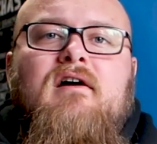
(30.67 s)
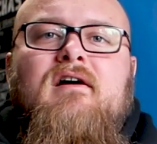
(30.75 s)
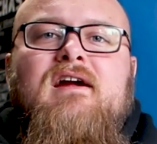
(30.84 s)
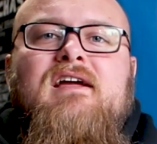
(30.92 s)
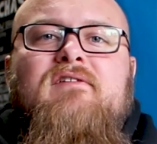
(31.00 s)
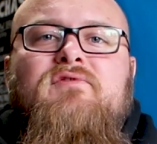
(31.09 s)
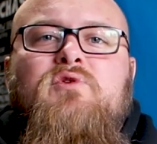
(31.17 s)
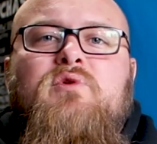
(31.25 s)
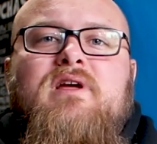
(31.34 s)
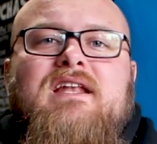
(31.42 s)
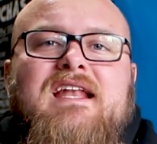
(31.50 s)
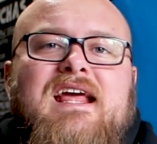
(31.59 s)
All right, if you
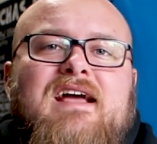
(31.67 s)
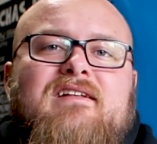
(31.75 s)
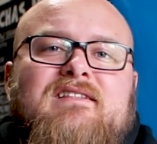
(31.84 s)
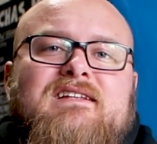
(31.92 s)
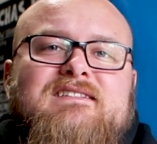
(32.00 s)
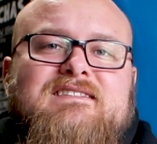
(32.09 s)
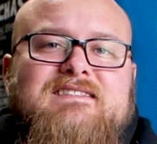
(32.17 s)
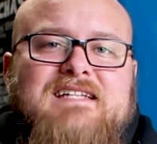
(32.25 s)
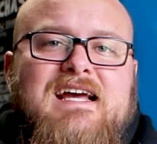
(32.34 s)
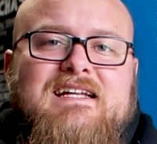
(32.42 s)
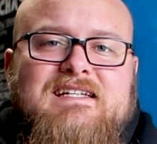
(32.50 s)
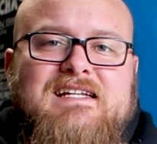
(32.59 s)
can nail this
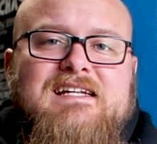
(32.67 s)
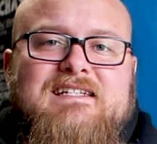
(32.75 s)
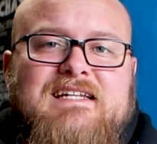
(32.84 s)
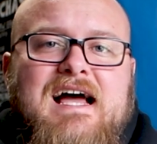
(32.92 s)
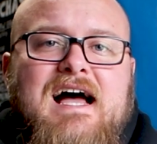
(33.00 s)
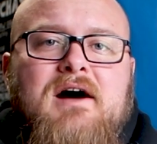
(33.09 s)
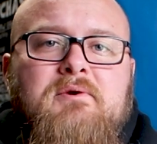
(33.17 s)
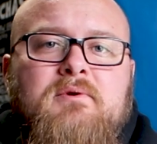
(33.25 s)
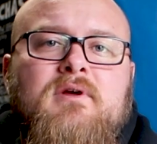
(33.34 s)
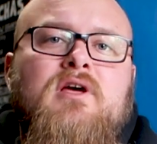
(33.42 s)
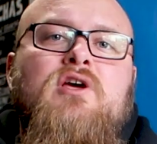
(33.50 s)
technique down,